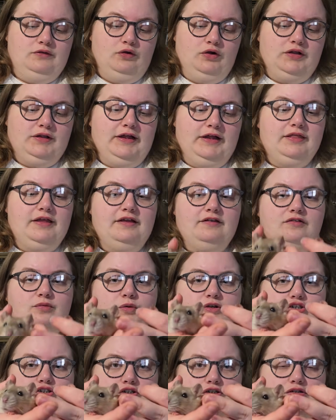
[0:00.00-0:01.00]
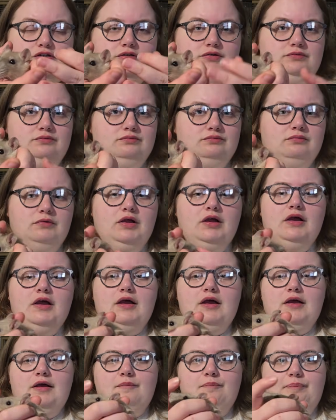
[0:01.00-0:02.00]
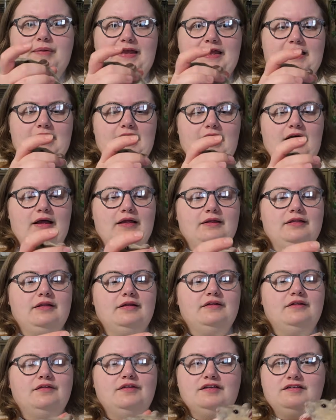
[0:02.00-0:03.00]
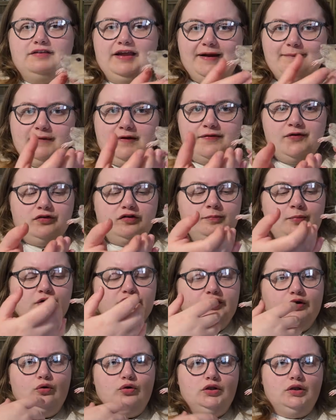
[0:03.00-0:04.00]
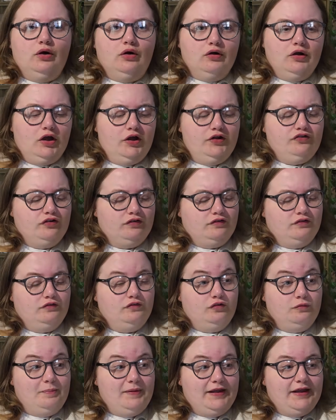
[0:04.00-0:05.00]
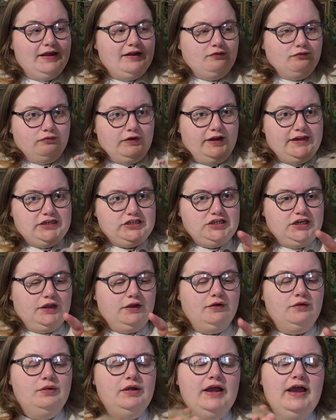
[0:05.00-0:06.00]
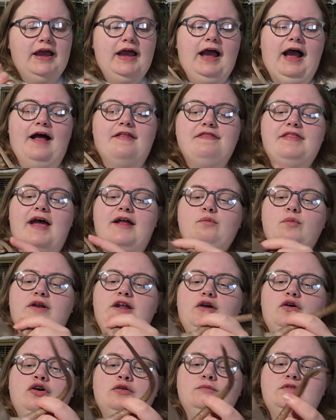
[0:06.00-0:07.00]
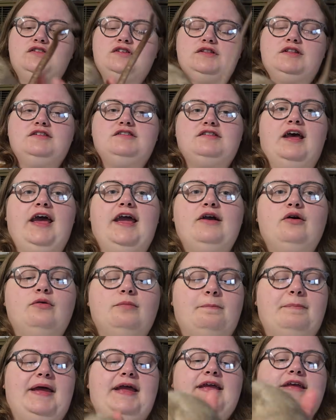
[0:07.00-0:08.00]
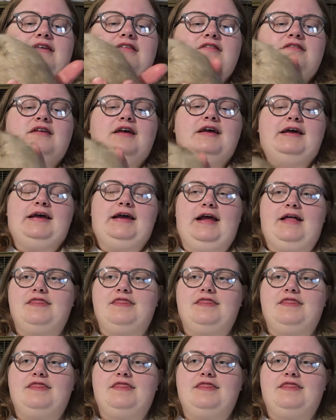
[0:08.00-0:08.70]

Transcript: look like this, we should be the same length as the body or longer, just to be in ratio. And then when it comes to the tail base,